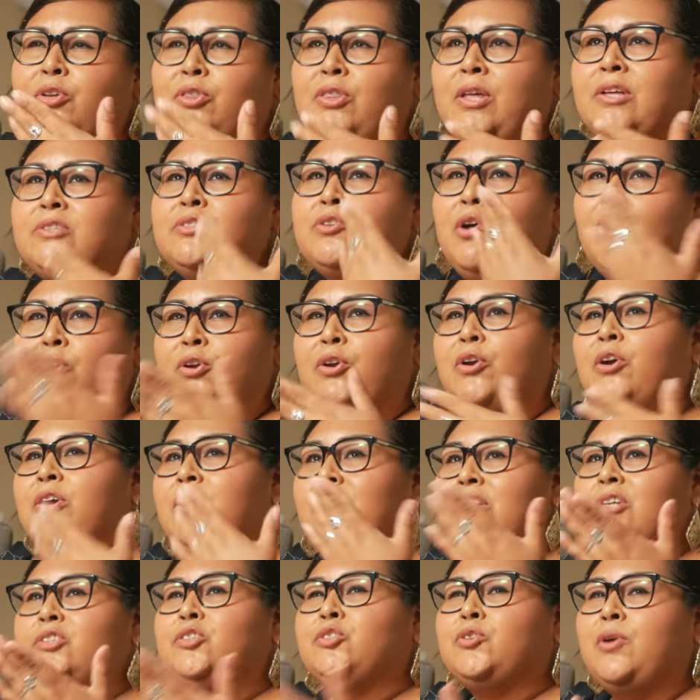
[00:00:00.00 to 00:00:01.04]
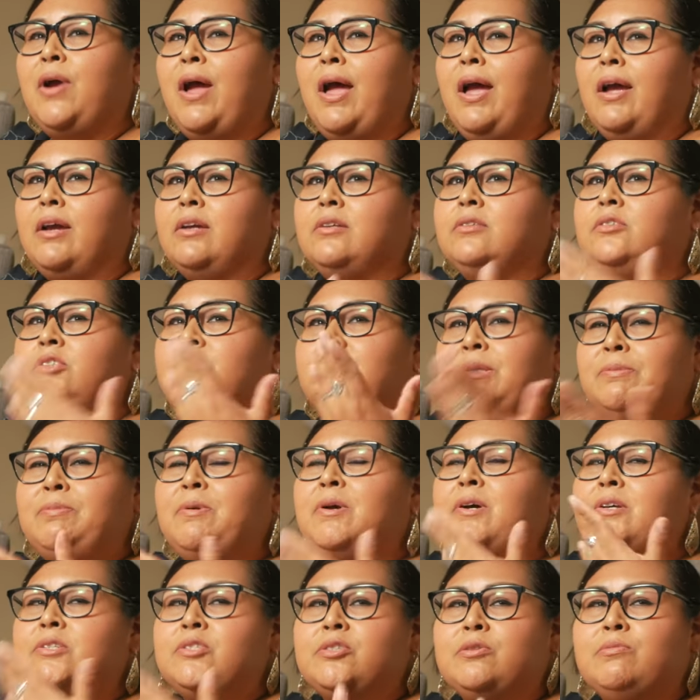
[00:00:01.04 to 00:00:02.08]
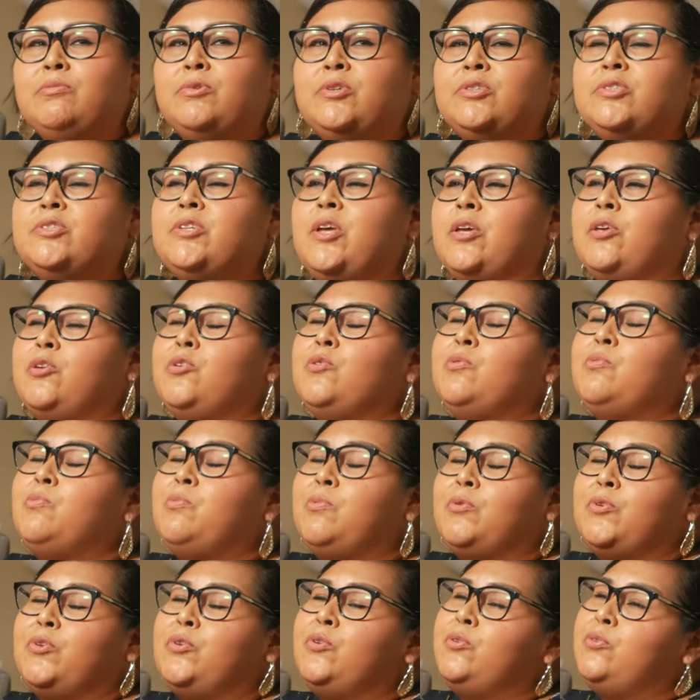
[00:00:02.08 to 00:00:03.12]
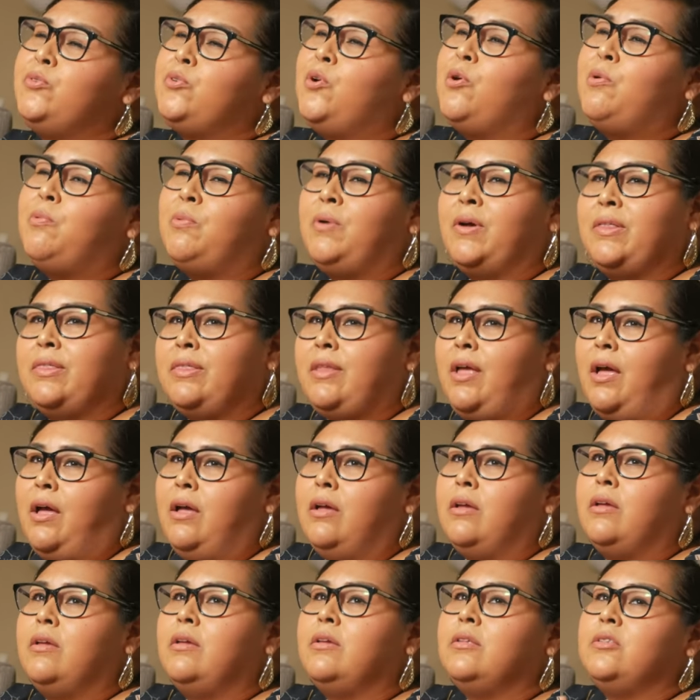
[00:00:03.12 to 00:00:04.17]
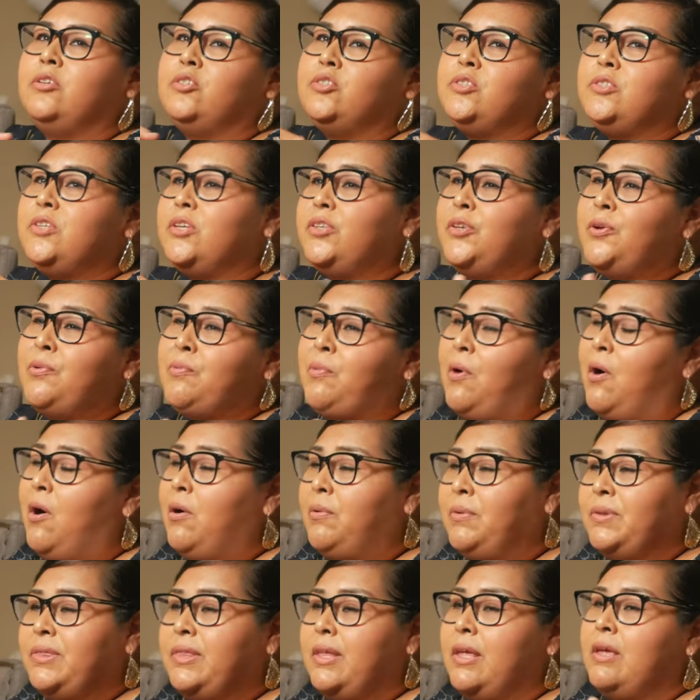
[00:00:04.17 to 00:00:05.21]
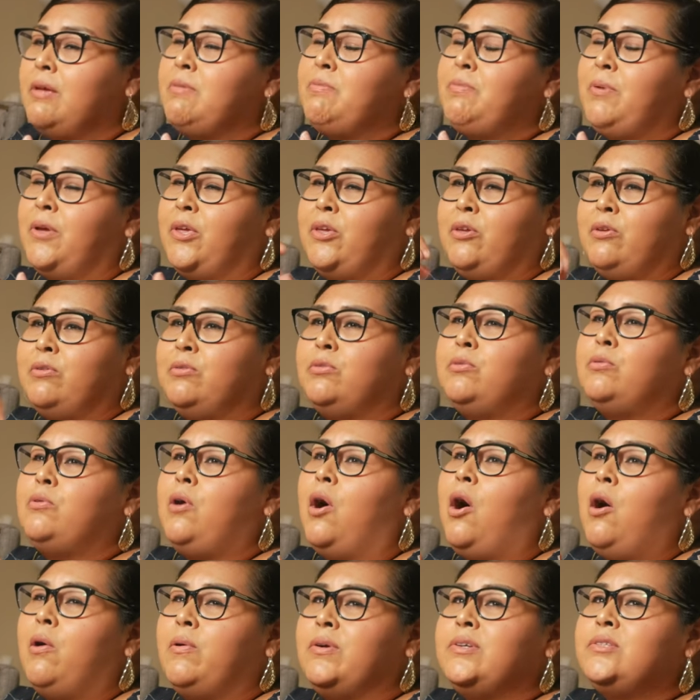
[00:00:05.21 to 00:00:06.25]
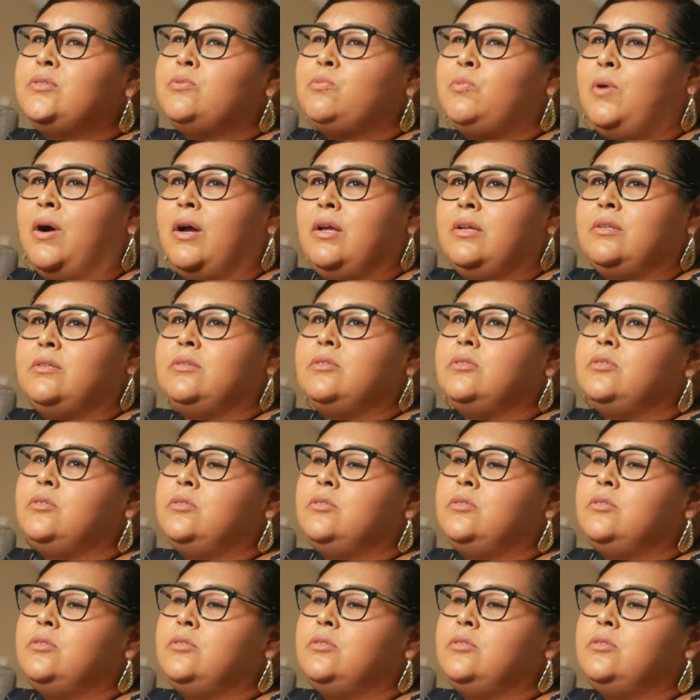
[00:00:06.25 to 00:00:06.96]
That's all you're gonna attract, cheap customers, and you you don't want that. There's nothing wrong with it, but you always want,